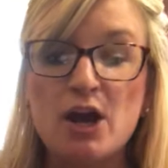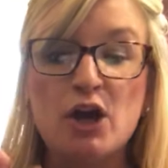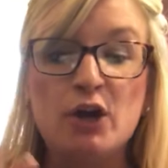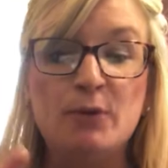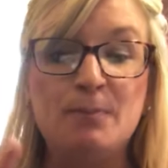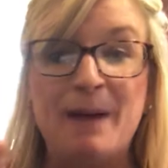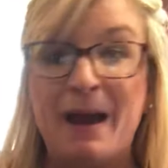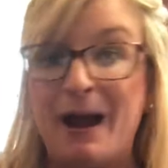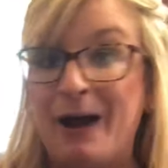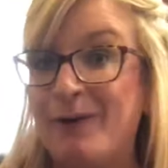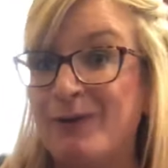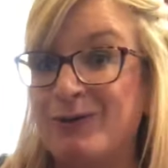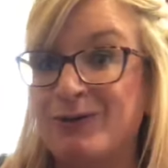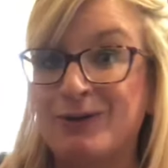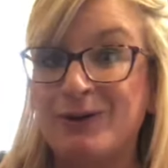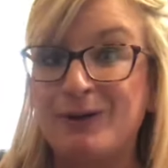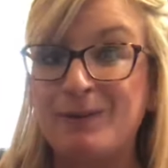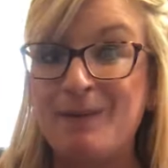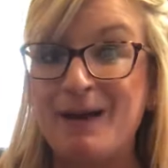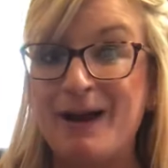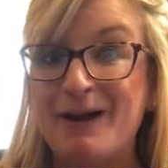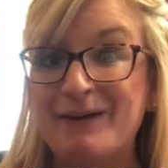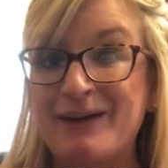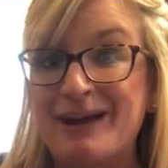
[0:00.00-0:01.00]

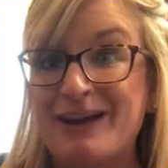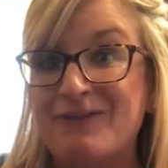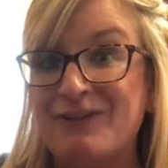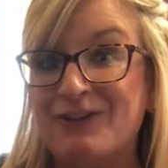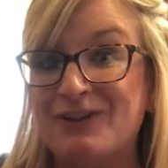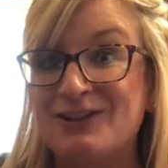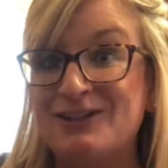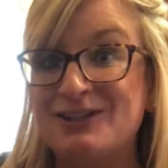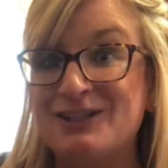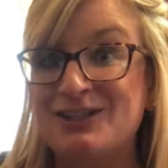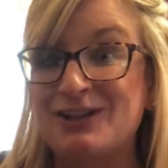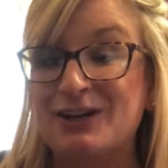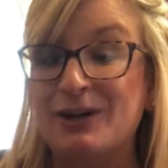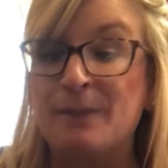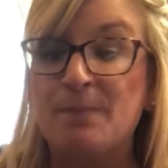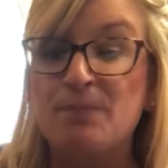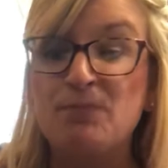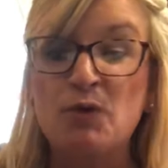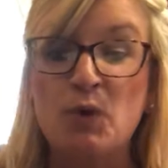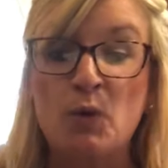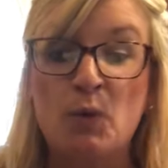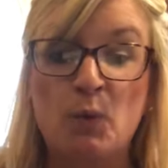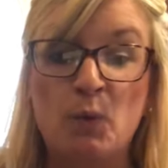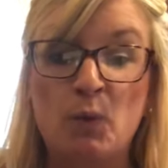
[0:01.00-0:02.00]
grilled pound cake for a dessert.
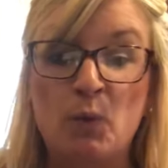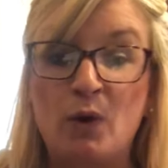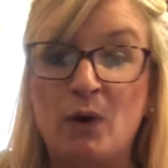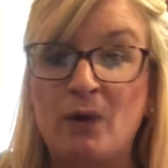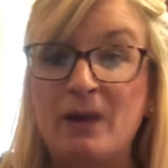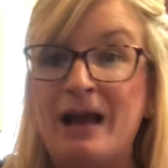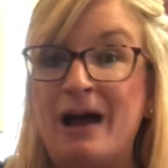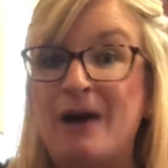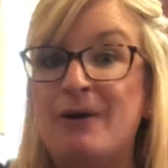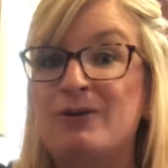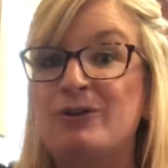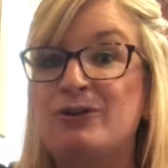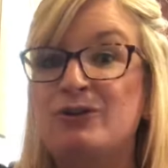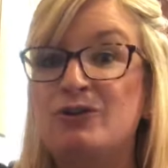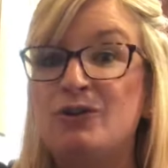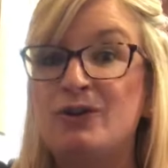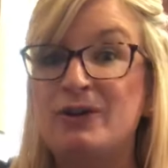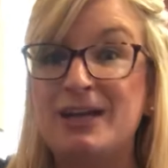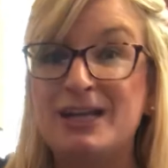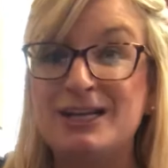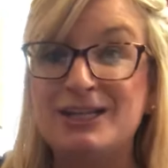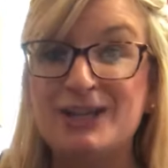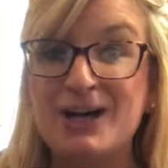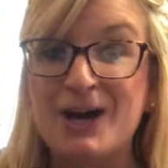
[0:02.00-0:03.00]
Roll out
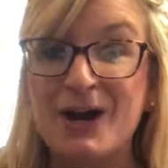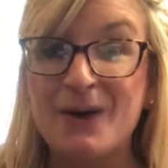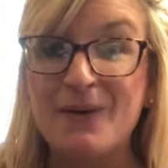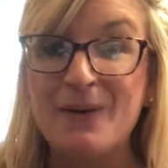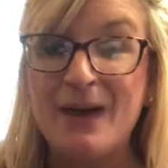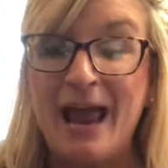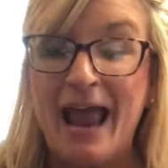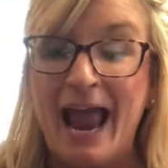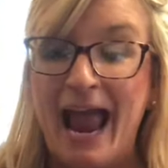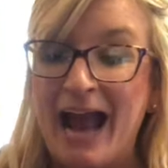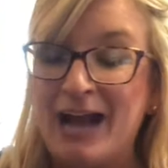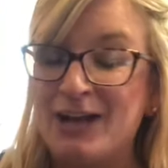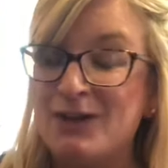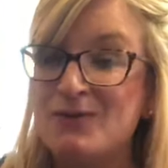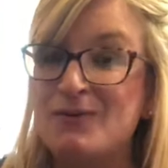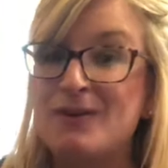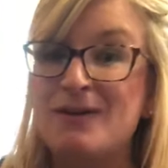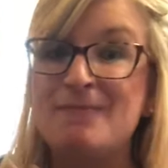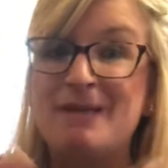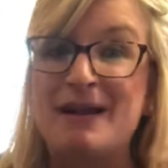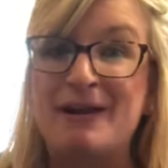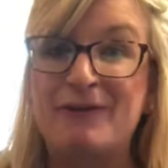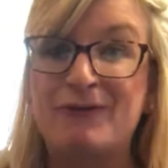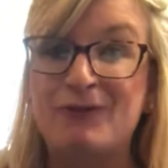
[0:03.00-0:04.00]
cookie dough, and you
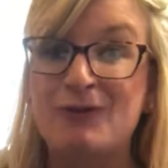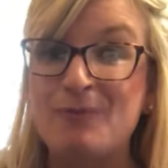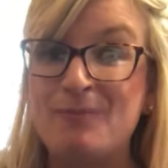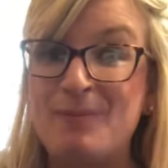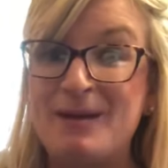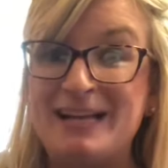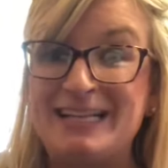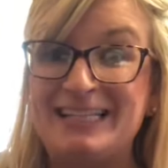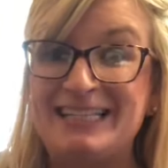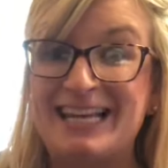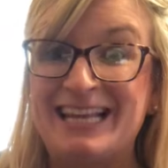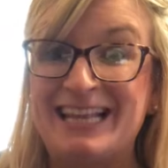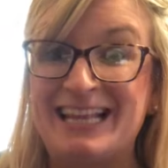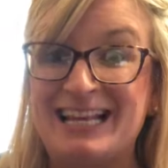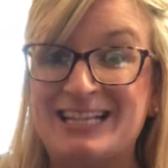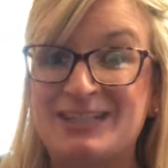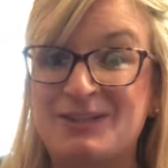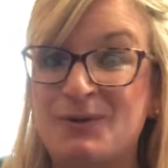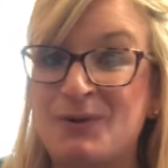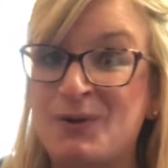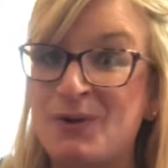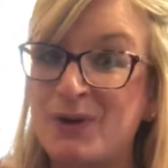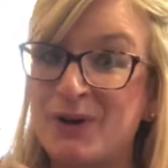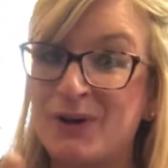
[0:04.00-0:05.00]
can make fruit pizza in this.
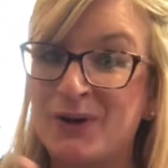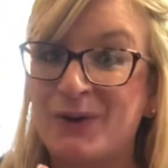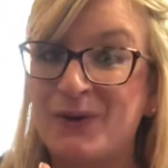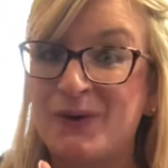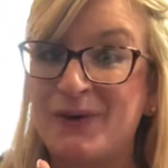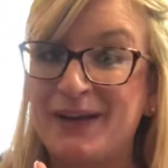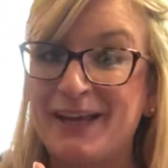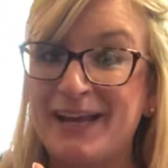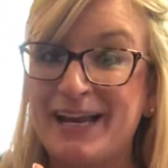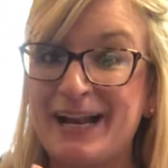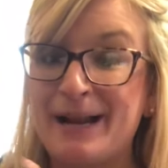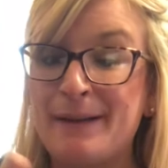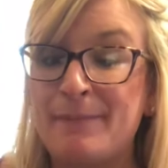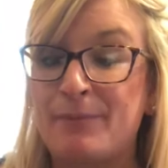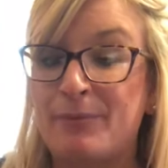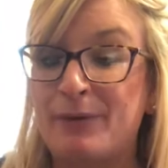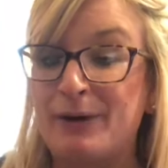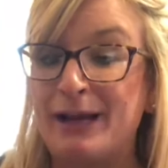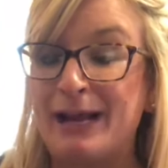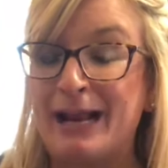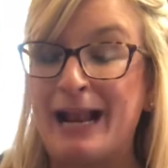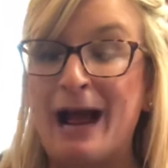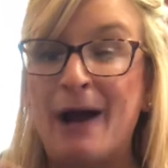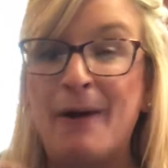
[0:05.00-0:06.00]
So cook your cookie in it,
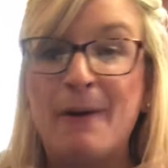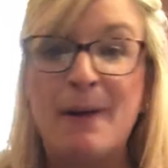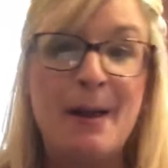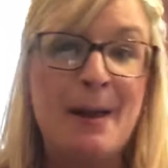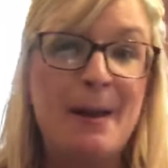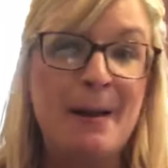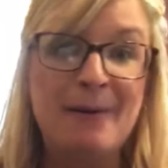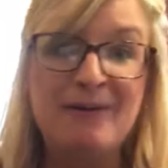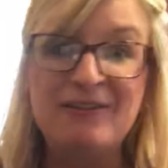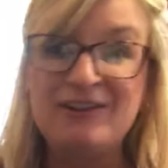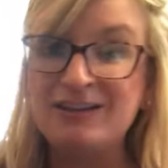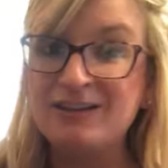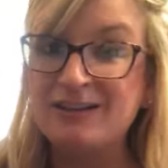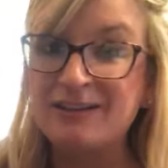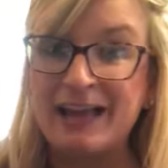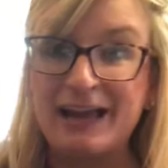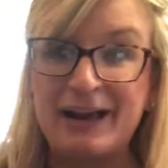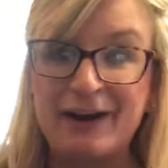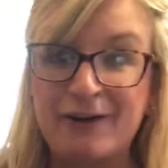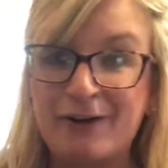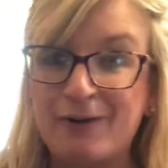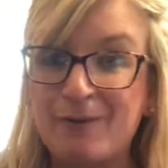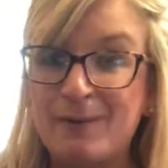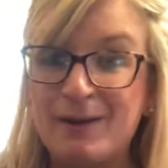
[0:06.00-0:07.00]
bring it out,
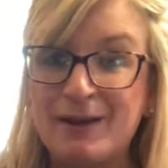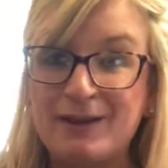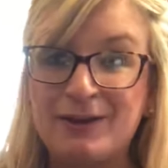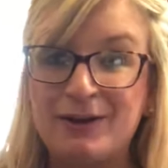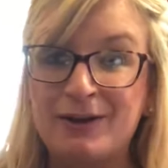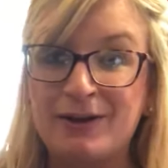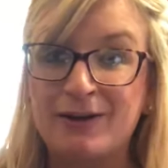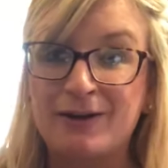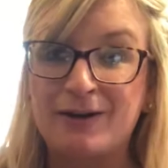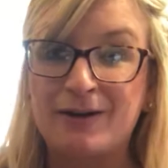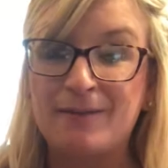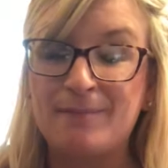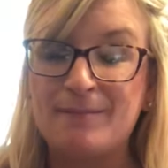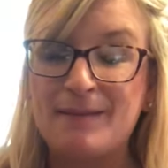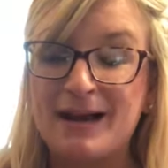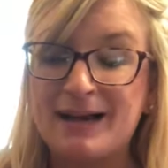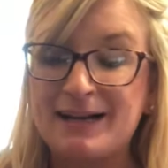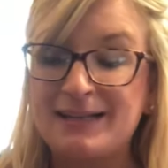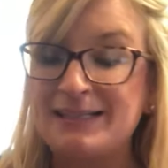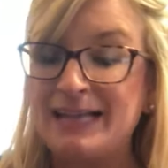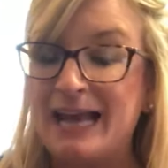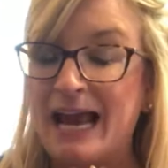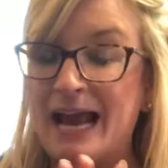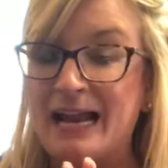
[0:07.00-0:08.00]
layer it with your
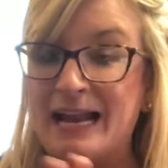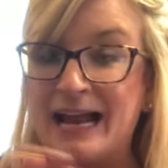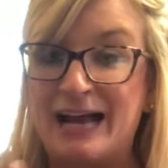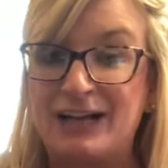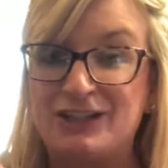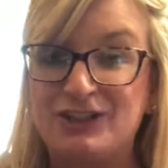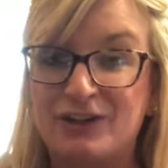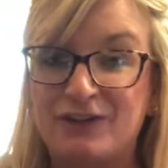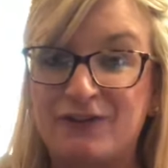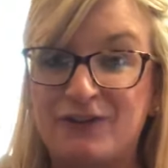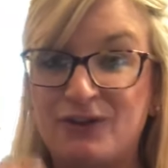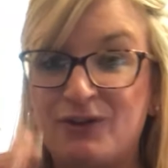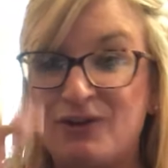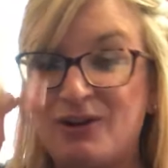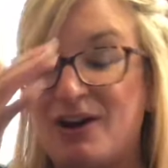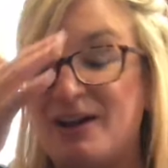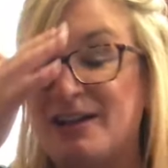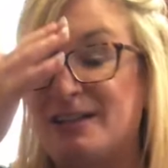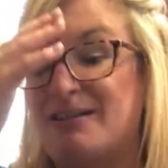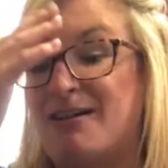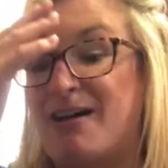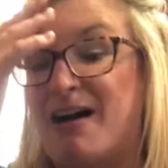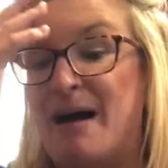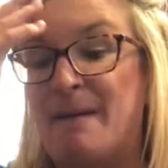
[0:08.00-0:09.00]
mix, and add your fruit
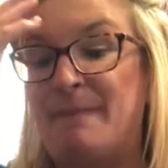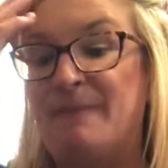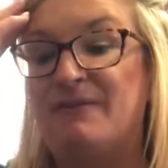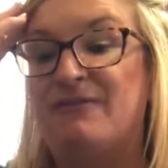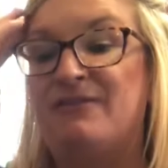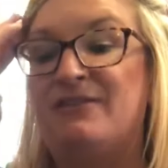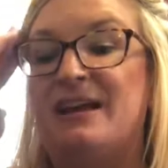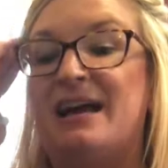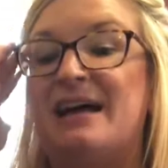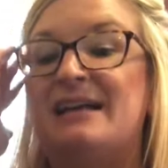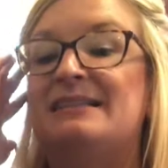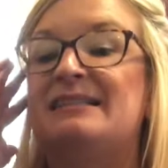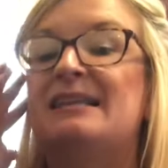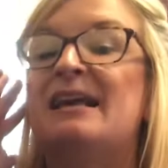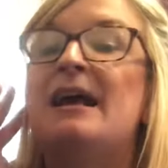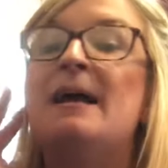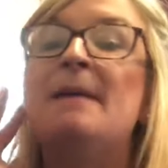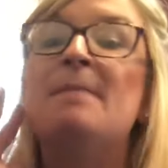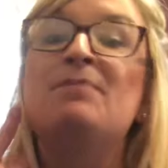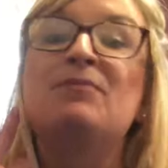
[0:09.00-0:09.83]
on top of this.